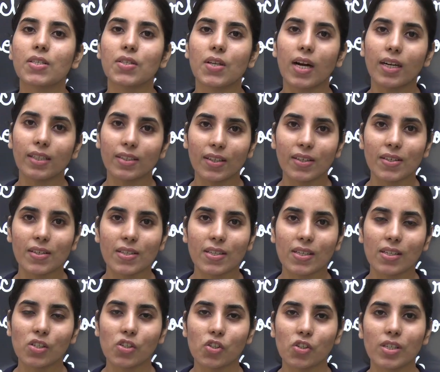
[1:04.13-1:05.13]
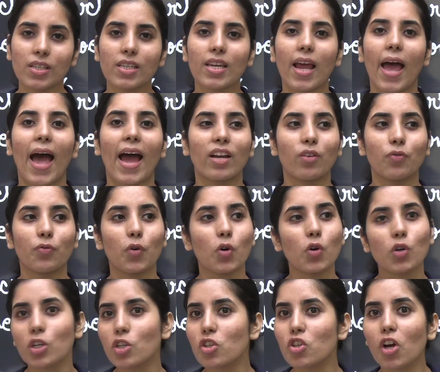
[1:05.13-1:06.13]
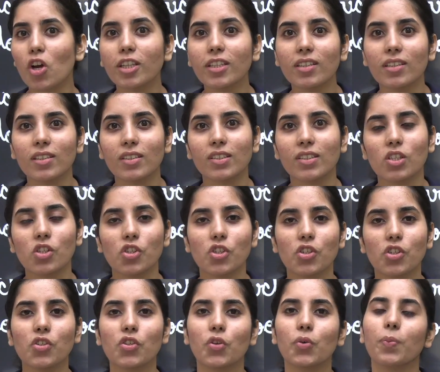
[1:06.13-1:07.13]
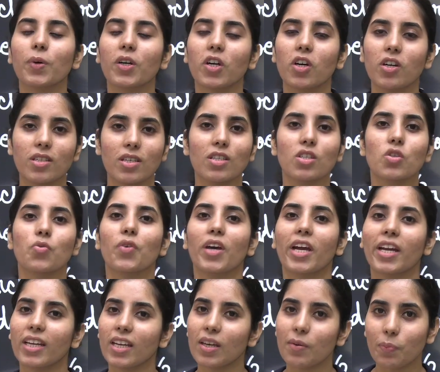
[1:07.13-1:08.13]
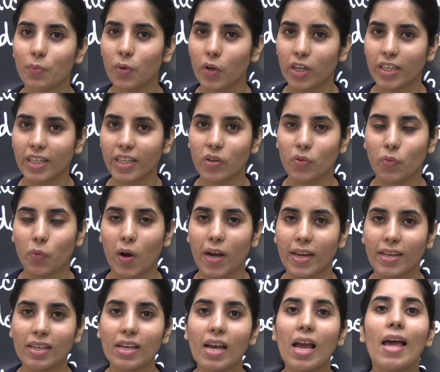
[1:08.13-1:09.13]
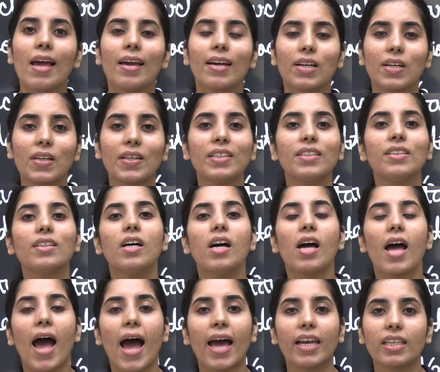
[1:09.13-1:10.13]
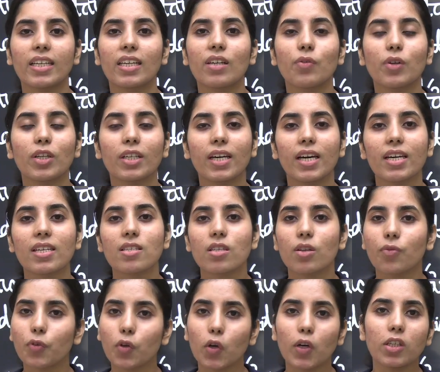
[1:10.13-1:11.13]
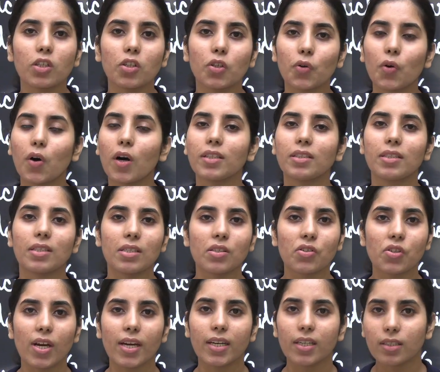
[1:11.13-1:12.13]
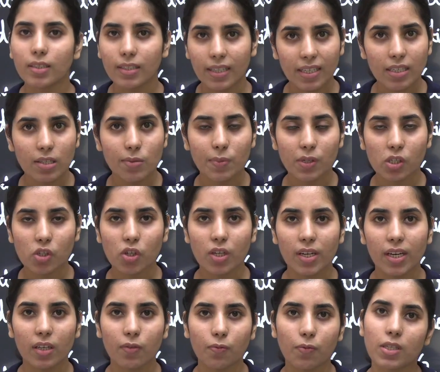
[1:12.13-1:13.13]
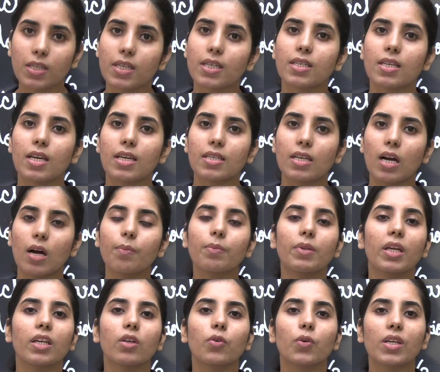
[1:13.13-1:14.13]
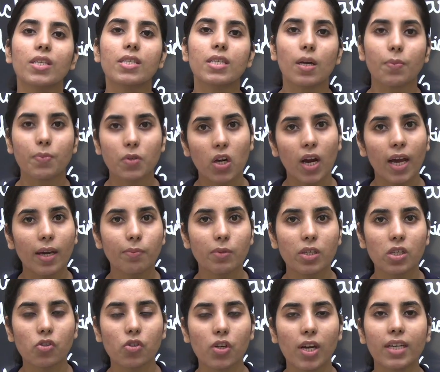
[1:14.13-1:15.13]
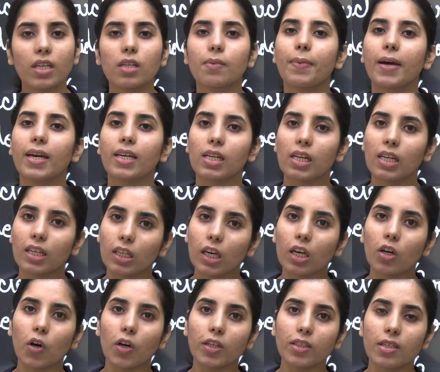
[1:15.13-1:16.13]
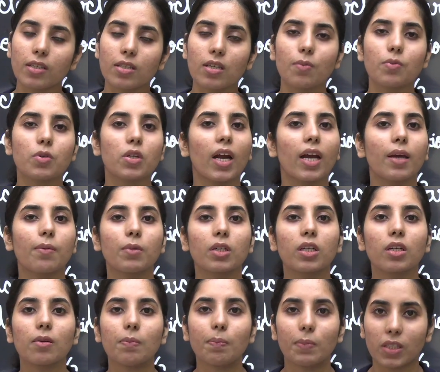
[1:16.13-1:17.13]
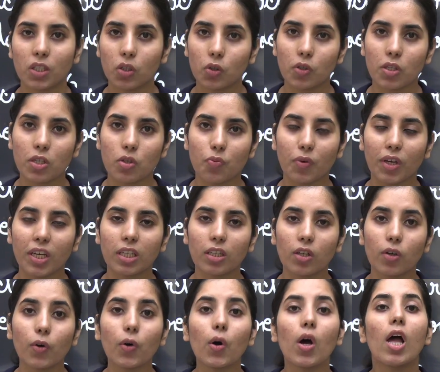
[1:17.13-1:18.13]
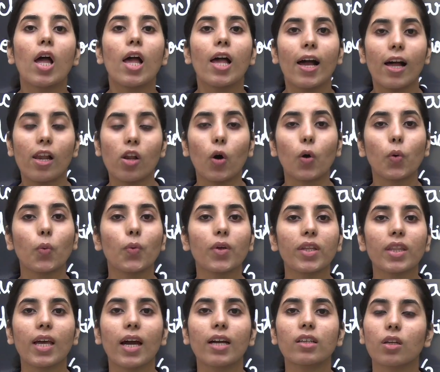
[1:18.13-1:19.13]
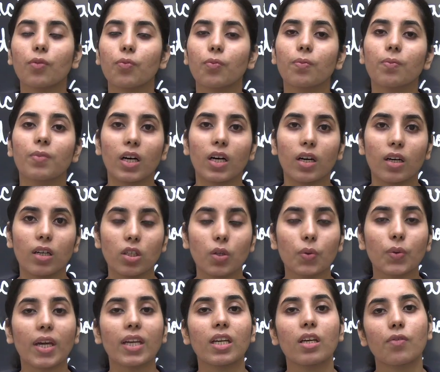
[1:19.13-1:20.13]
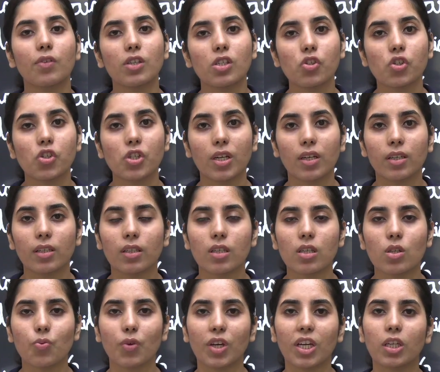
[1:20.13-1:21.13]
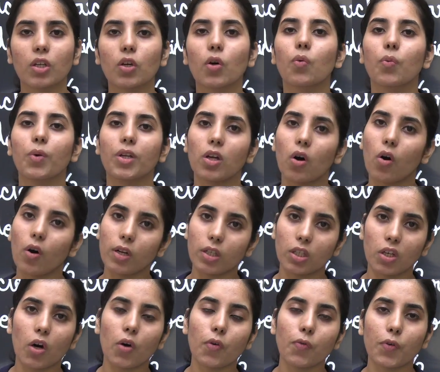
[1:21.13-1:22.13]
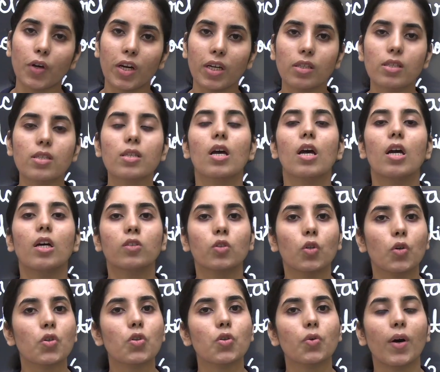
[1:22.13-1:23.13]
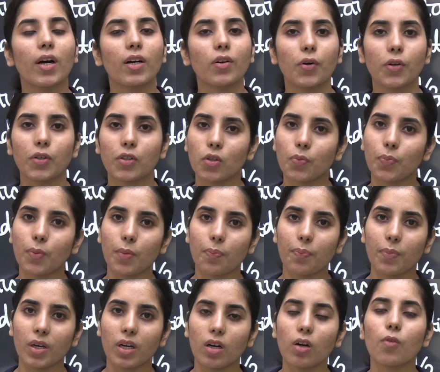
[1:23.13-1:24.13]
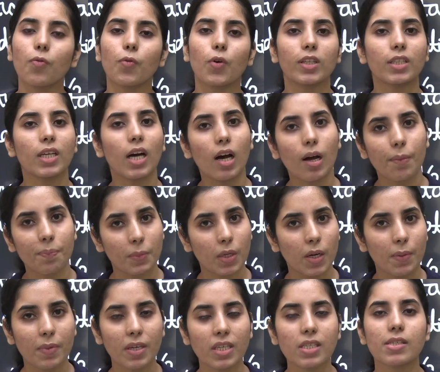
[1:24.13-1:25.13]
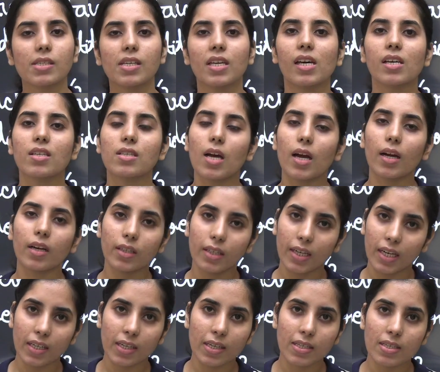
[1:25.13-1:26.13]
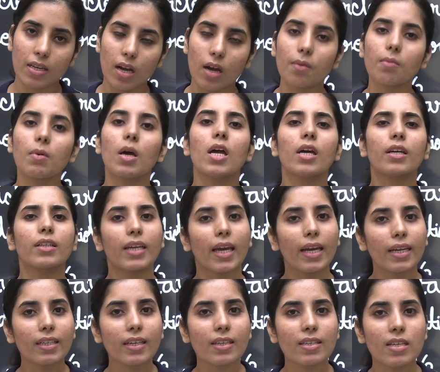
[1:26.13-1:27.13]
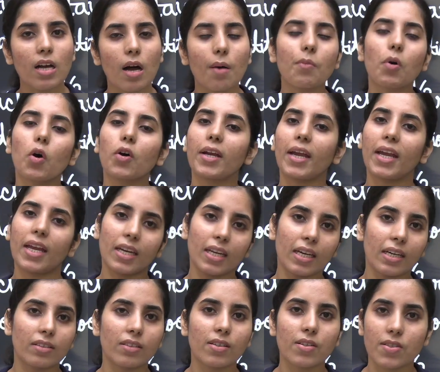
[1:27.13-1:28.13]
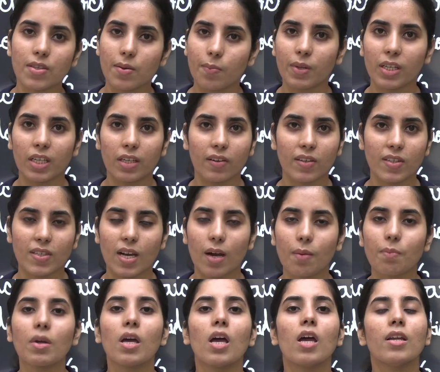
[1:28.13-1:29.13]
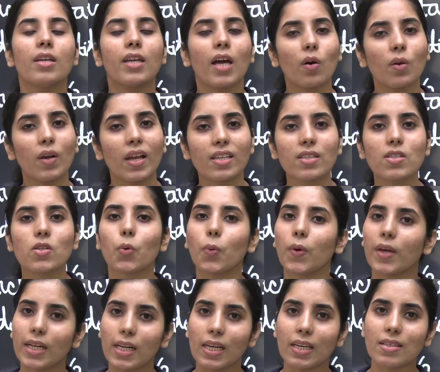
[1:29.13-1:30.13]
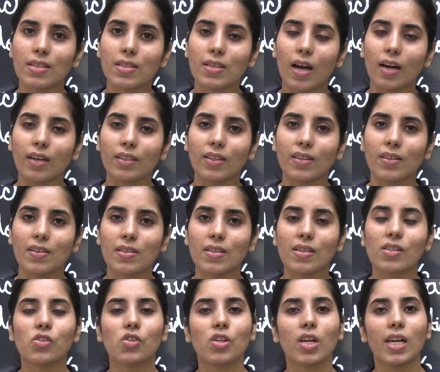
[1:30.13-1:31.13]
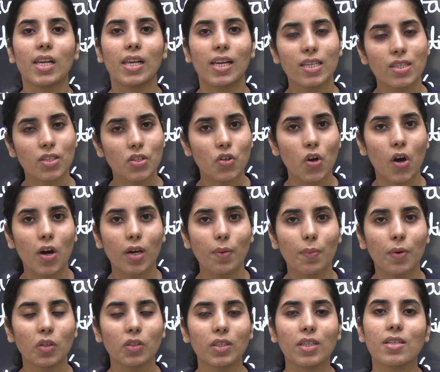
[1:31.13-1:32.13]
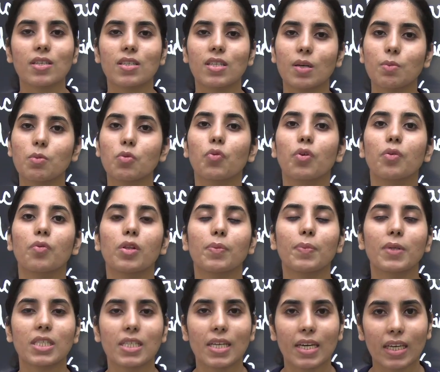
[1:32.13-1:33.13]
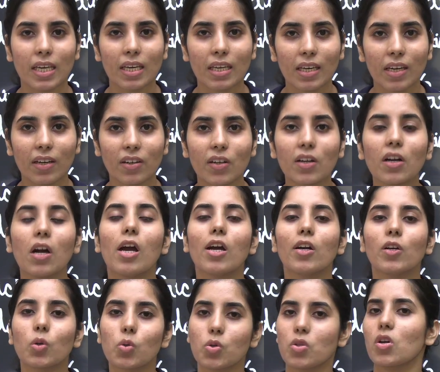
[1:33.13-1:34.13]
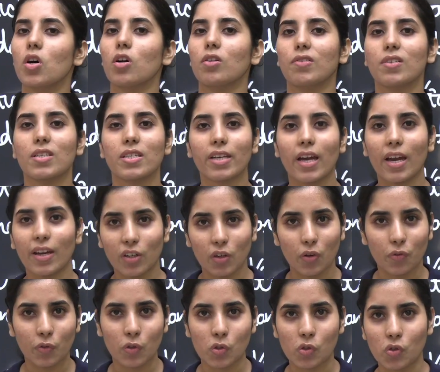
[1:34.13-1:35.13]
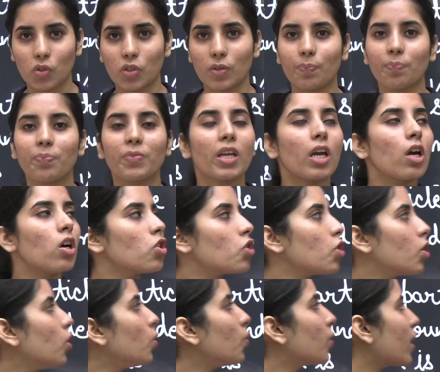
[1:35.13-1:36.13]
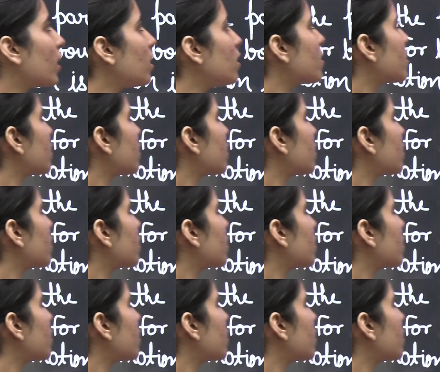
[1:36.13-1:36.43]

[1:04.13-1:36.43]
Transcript: start the discussion and focus on the discussion too, because it's very important one. Clear? And even guys, if you are new on this channel, that is Mr. Net Physics Exam, then you can subscribe this channel by clicking on the subscribe button below this video. Along with that, you can even share this video with all your friends, those who are going to prepare for the upcoming CSIR NET exam, GATE exam or any other similar exam. Now let's quickly start the discussion and let's talk about the steps we will be taking here to solve this kind of question. So you can